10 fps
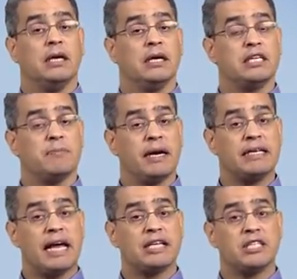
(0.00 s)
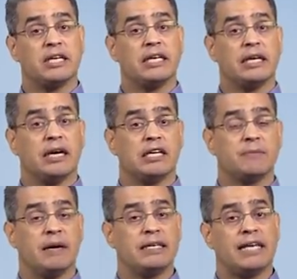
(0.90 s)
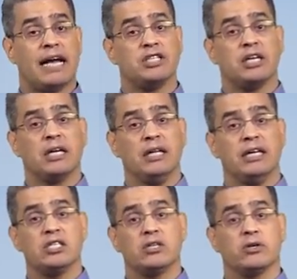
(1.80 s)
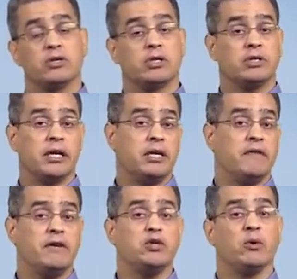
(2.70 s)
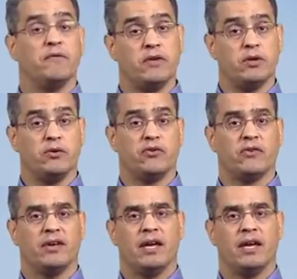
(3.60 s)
is by attaching listeners to individual views.